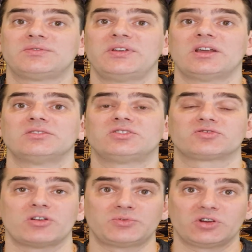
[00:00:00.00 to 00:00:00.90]
video's
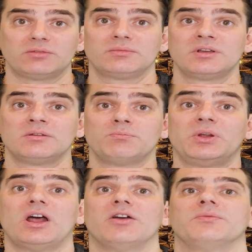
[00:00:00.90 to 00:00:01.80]
description
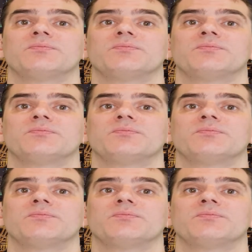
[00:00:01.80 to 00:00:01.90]
below.